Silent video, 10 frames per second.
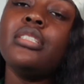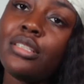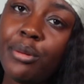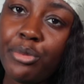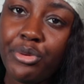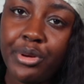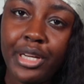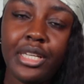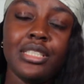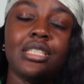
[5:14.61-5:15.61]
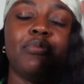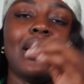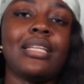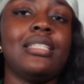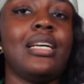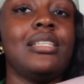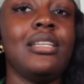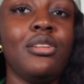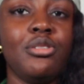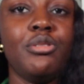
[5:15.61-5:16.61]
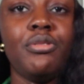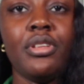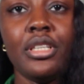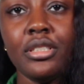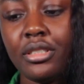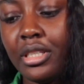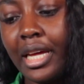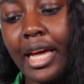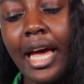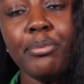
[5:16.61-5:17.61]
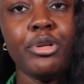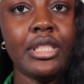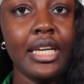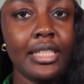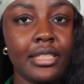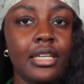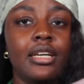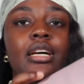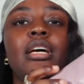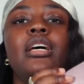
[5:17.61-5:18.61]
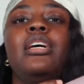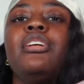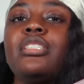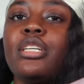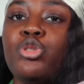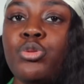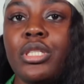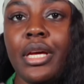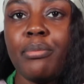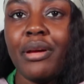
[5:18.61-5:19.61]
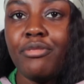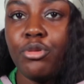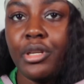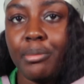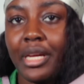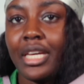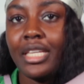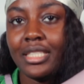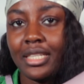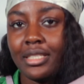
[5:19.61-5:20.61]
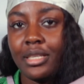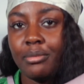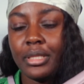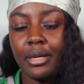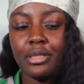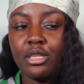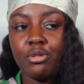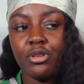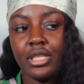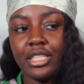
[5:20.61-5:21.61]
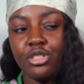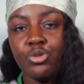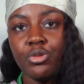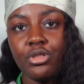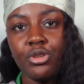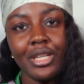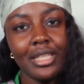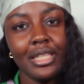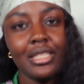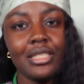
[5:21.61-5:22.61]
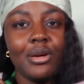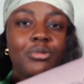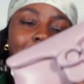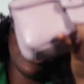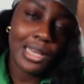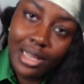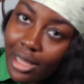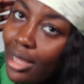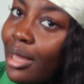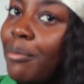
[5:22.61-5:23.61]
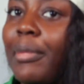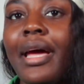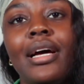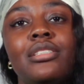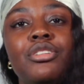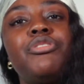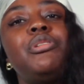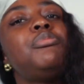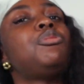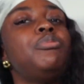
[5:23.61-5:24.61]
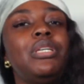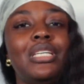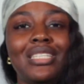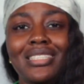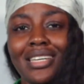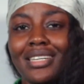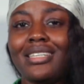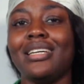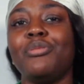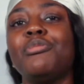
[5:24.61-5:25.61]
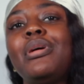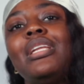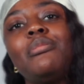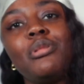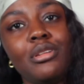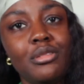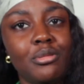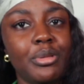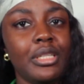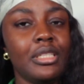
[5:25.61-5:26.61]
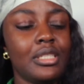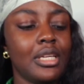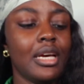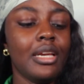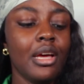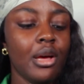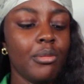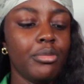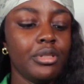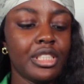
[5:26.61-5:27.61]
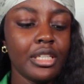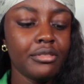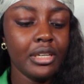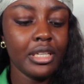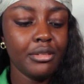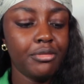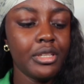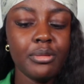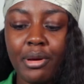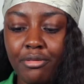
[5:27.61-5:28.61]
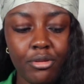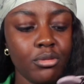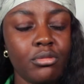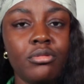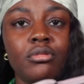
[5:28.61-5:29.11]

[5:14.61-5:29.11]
summary, this bag takes a lot of things like that, but then it won't take my phone and my keys at the same time, just because I just want other things. I want like my hand cream to be inside, I want my lip gloss to be inside, but generally it fits my phone,